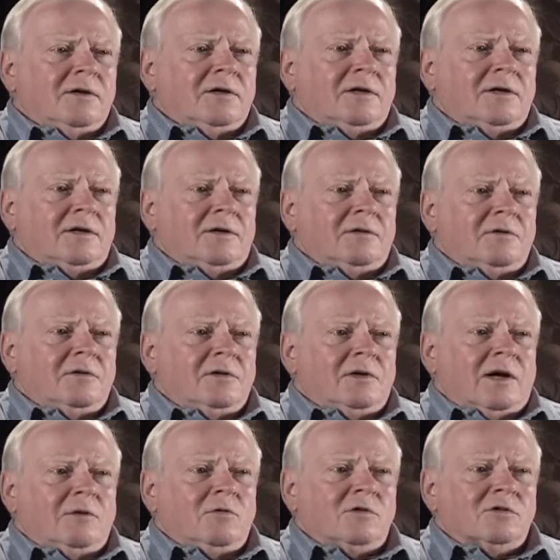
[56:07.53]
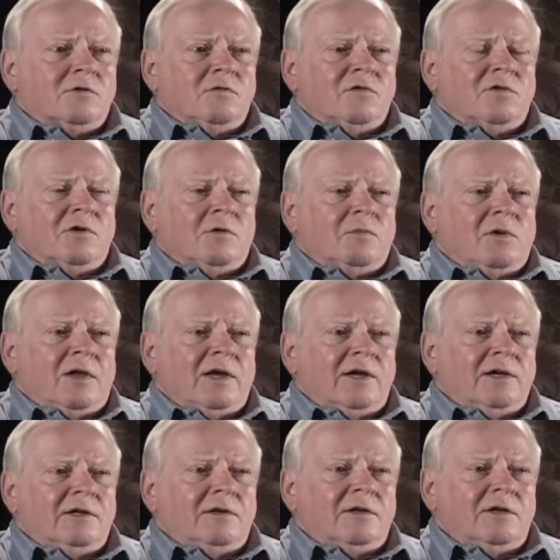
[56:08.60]
Uh, I was over there
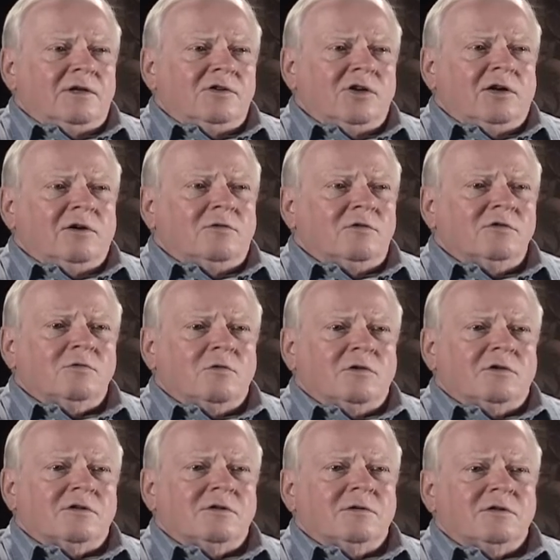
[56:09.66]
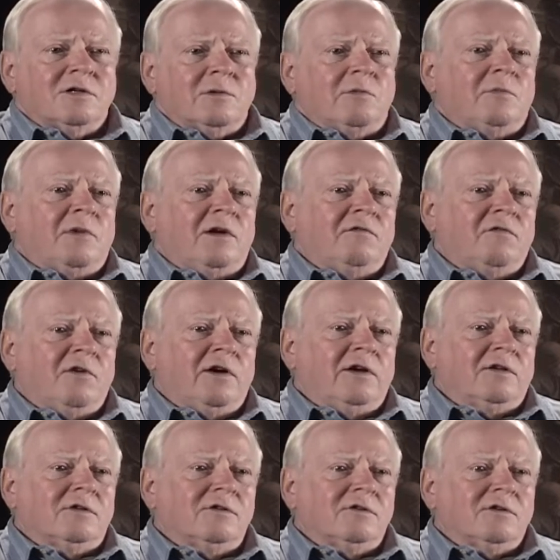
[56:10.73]
playing in the jungles with some of my
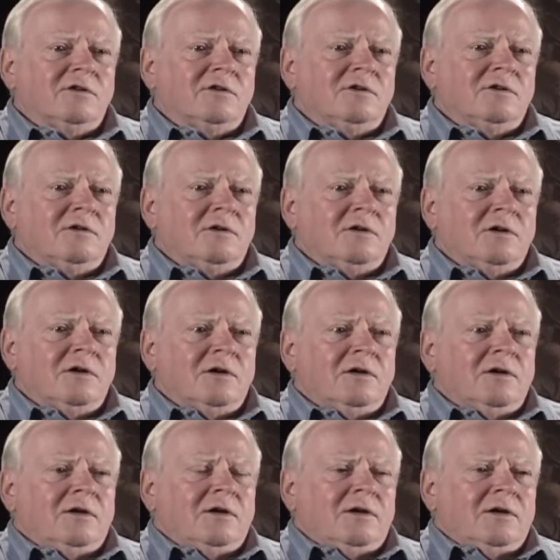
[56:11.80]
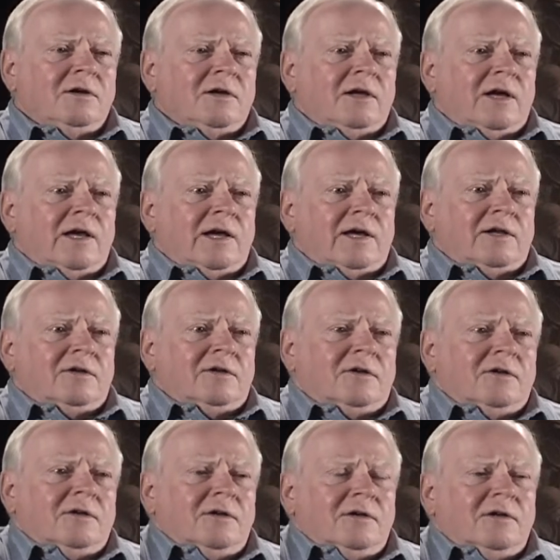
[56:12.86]
friends, and
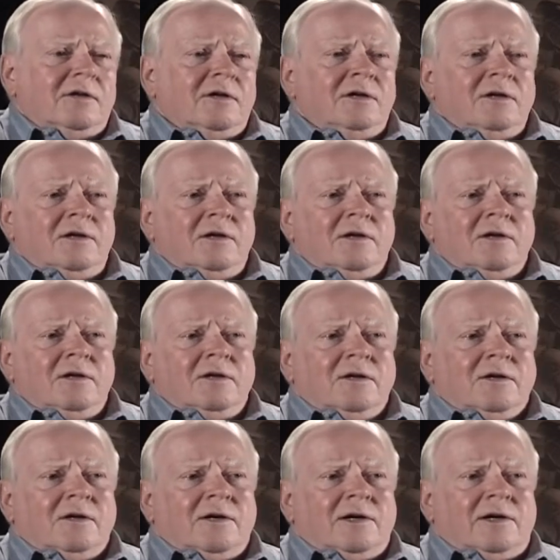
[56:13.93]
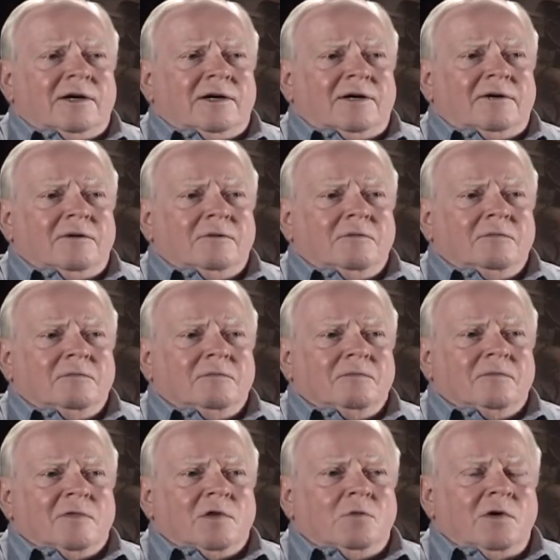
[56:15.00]
uh,
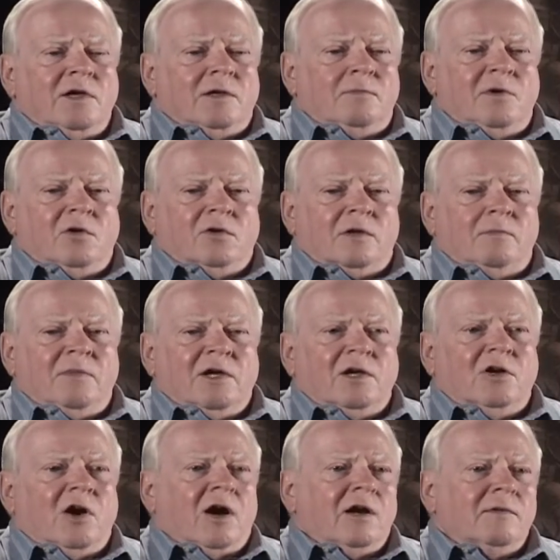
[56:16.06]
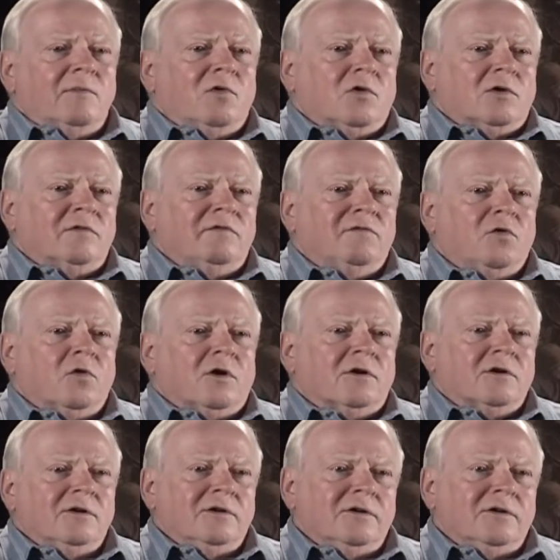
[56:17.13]
we had built a big cardboard fort,